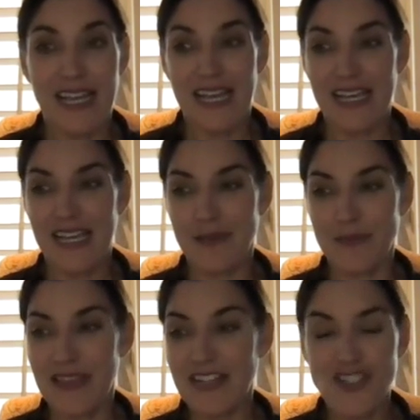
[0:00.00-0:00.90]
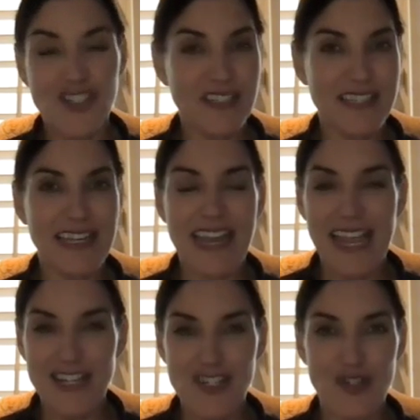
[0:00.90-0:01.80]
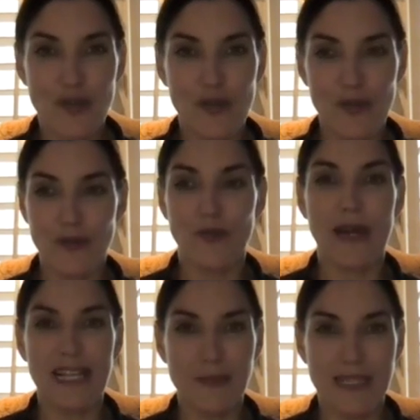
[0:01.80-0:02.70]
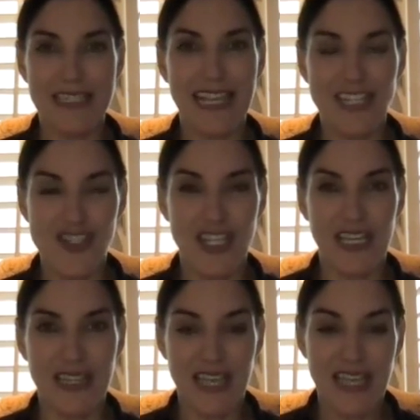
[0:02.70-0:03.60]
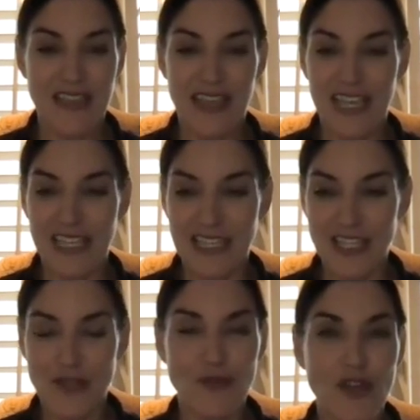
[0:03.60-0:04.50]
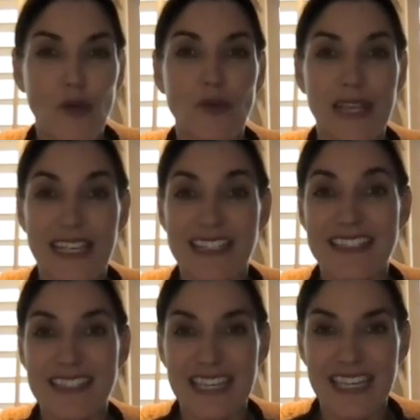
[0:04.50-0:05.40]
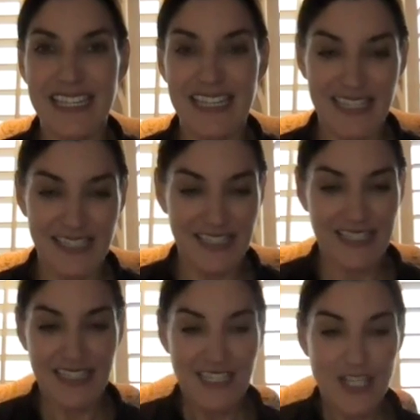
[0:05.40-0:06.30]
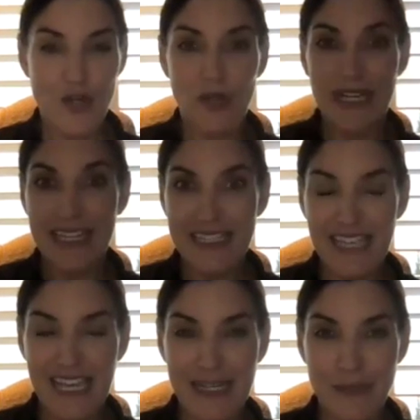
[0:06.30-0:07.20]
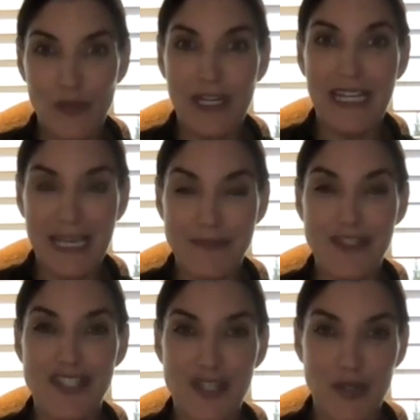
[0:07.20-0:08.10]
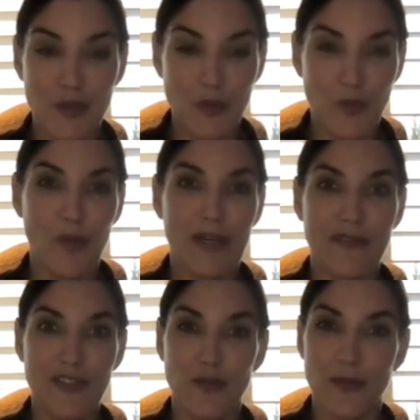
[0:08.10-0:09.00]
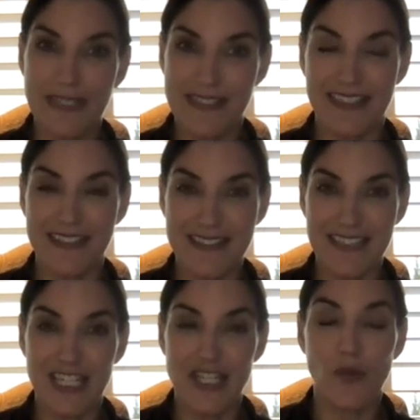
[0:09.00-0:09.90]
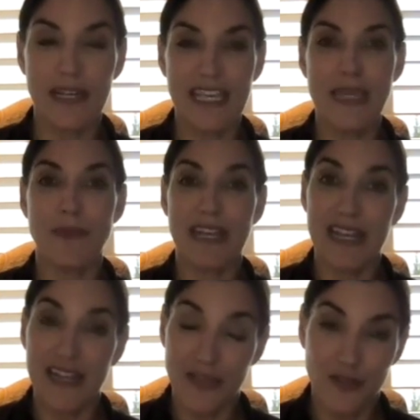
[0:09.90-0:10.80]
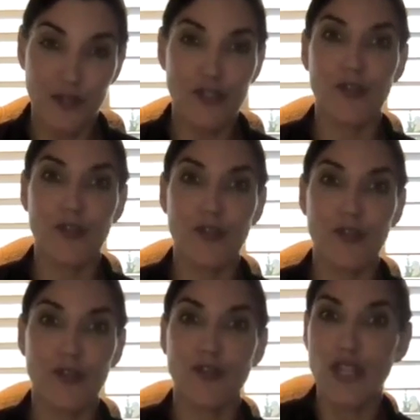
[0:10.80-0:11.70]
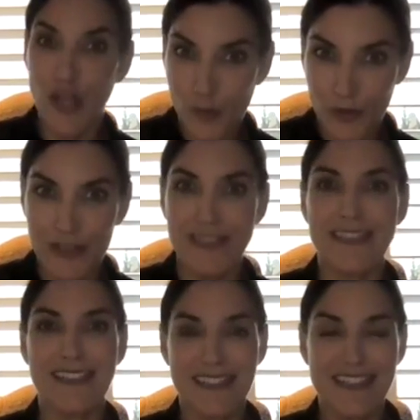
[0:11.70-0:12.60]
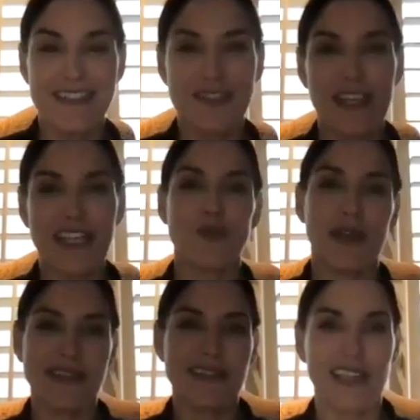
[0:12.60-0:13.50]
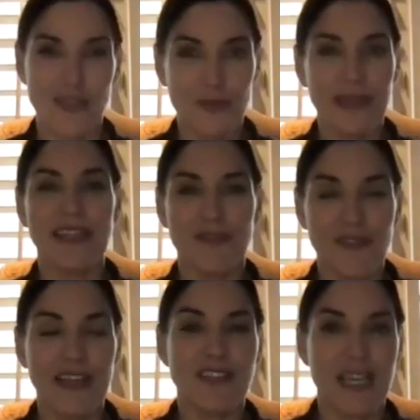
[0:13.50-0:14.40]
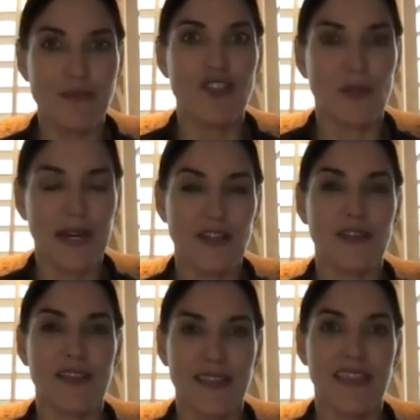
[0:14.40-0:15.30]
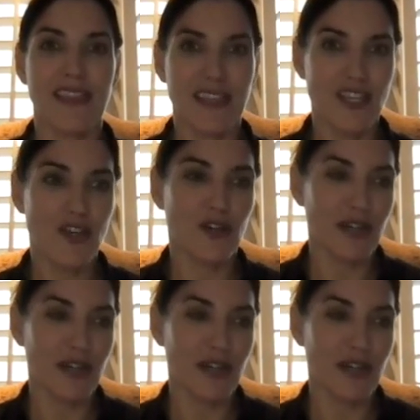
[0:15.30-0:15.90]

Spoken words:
That's just a national recommendation that you don't exceed your income when it comes to whatever your rent is, and you want to keep it at a third or lower. So that's why I say 3 to 5 times greater than your